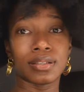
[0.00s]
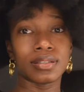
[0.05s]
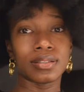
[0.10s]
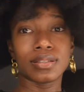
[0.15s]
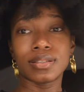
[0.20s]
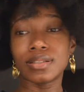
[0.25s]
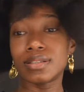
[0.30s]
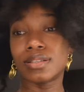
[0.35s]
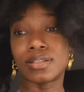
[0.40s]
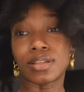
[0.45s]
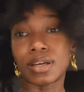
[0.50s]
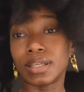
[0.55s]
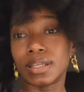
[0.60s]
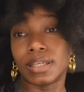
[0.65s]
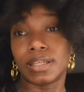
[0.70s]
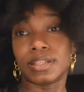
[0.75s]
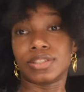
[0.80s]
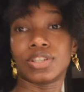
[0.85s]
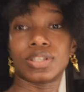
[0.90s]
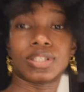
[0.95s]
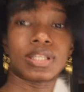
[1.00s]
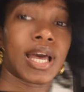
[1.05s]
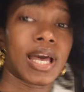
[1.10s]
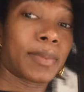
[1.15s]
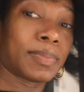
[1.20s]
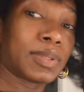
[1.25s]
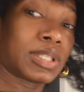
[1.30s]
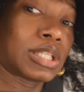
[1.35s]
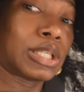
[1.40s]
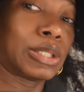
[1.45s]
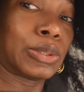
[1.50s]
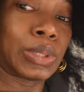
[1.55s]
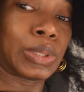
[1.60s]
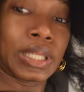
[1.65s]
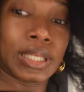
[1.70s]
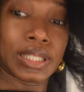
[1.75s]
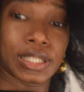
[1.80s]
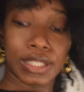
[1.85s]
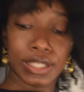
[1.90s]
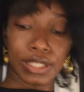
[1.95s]
stunning just
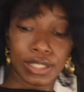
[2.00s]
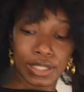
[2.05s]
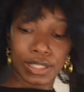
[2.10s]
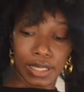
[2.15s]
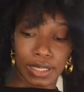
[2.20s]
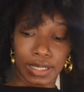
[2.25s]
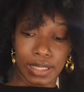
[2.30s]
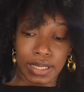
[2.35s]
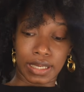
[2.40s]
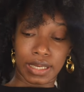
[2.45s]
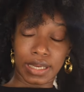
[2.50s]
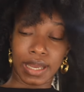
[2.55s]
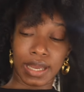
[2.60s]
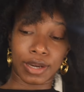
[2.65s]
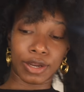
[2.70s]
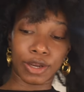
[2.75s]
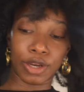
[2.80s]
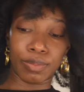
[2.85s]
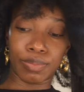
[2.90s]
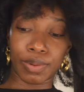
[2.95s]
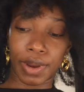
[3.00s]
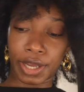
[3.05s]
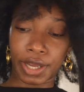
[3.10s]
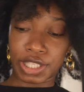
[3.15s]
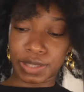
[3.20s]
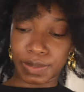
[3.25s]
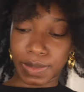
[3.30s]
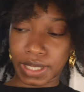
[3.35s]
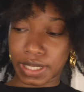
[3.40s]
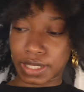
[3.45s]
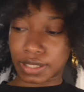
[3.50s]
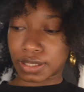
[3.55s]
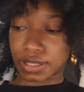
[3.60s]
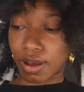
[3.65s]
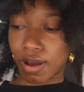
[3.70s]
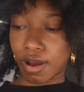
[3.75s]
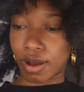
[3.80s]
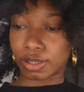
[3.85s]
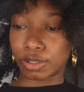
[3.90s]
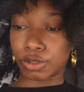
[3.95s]
absolutely stunning and her
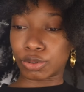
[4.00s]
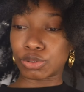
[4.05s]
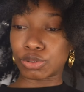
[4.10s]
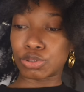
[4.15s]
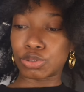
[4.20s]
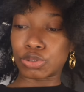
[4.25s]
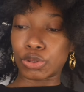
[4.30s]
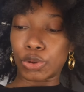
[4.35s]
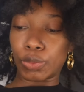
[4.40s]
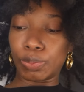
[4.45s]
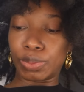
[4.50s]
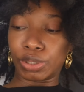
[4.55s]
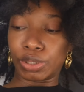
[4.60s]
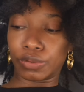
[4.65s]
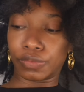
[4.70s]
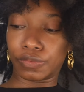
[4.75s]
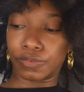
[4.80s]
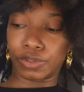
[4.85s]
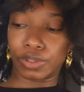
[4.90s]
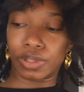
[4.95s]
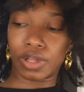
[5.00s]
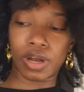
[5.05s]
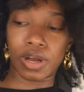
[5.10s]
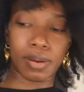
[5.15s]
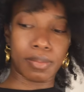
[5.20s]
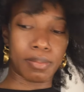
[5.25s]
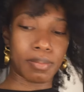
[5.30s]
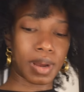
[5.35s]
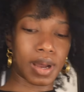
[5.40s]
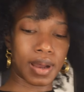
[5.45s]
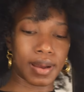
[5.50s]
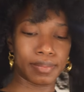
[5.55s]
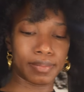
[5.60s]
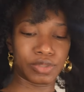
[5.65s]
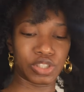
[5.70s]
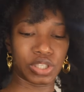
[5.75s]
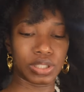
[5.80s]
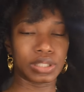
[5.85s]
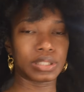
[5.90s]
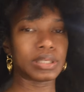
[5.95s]
bridesmaids are just so beautiful her mom
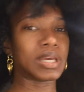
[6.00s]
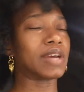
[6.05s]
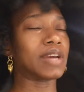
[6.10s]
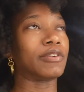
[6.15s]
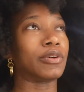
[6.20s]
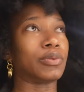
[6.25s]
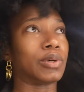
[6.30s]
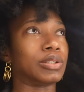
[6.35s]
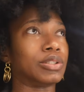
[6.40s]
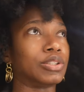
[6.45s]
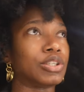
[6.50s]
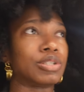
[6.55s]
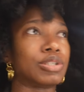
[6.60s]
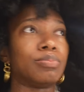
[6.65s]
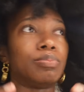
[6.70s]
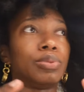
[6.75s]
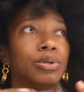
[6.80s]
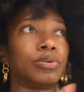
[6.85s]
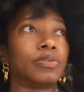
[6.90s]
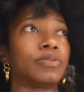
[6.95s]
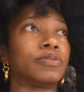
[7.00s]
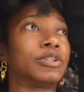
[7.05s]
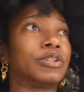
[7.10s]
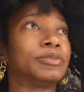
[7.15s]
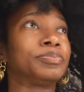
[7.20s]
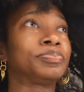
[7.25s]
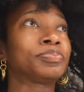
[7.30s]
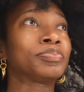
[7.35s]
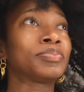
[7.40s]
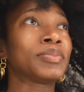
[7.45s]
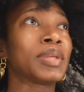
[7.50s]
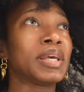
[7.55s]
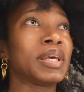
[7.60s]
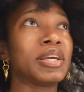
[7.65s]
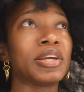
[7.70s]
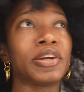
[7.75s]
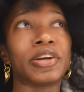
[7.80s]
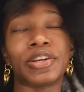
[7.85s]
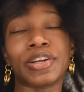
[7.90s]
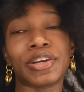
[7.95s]
just everyone just beautiful
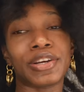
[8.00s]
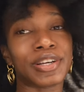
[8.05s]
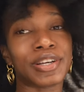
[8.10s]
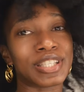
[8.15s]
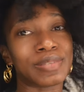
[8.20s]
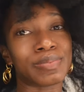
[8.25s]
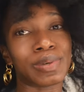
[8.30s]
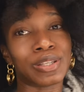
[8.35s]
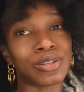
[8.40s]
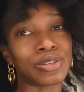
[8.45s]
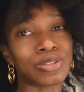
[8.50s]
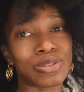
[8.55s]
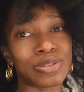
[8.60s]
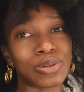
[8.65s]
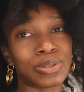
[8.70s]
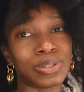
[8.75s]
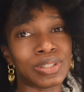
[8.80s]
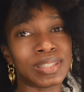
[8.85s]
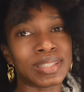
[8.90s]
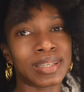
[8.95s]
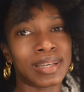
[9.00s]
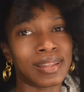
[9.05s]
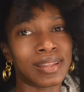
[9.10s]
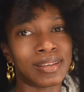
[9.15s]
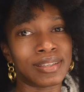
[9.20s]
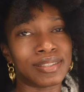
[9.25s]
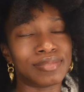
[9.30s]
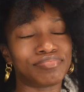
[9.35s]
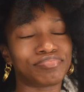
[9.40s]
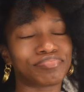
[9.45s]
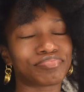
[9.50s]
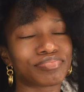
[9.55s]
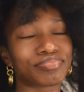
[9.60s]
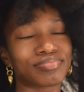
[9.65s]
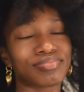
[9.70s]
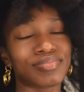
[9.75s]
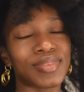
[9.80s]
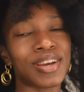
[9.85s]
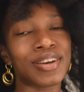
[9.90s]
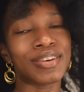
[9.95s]
her and her husband look so good together
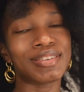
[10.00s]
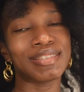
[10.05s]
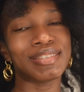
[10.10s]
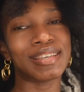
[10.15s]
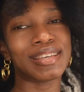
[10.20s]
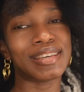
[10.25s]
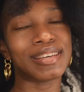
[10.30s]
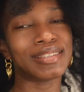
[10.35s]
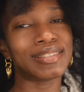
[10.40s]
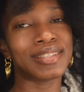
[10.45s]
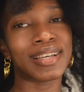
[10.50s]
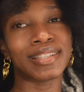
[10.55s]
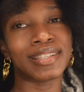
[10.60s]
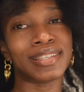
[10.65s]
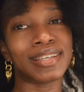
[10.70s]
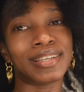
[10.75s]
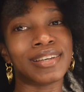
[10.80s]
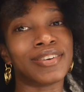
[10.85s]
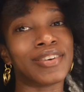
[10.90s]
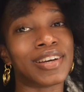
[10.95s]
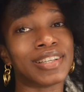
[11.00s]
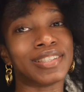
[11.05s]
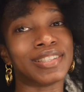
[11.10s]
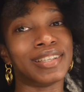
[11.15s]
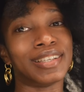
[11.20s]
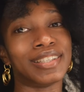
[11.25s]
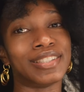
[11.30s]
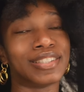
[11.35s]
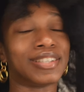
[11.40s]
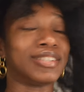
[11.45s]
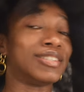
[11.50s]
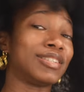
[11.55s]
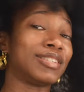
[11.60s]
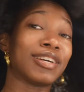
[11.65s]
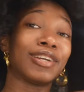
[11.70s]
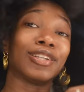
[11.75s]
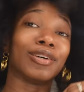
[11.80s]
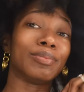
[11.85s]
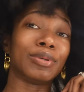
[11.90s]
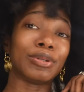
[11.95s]
Hersey, Tati, congratulations,
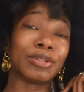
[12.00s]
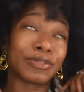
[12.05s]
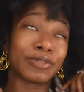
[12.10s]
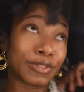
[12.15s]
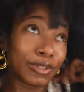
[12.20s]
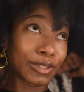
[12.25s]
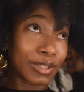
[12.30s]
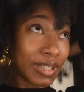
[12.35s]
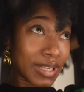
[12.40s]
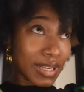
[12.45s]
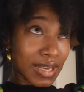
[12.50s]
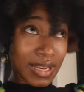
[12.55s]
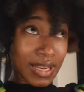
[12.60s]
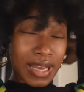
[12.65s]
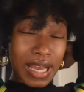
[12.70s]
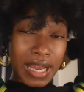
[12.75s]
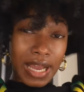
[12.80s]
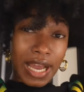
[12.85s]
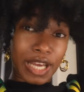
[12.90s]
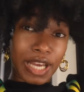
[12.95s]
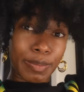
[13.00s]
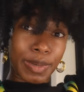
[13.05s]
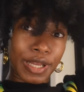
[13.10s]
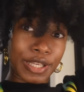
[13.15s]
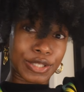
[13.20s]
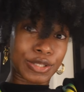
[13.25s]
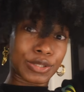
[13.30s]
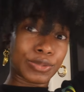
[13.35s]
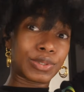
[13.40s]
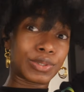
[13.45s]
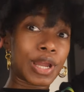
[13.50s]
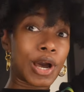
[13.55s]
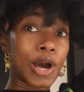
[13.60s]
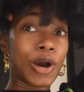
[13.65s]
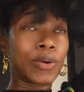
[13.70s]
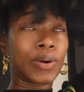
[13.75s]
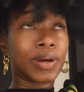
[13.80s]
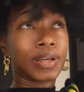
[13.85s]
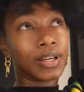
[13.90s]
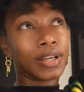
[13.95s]
y'all are beautiful. God bless you
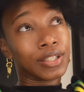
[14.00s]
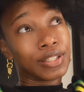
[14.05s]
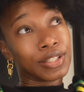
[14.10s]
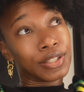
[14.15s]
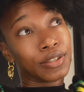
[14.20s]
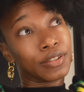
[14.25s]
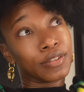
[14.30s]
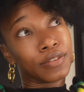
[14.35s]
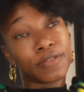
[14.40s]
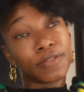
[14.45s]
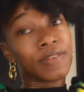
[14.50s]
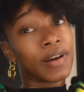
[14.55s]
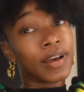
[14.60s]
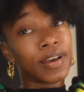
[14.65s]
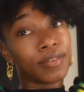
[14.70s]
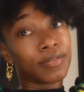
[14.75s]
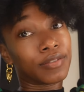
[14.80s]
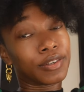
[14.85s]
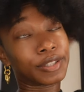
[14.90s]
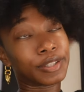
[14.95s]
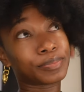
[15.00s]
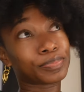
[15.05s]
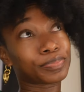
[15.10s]
now until forever.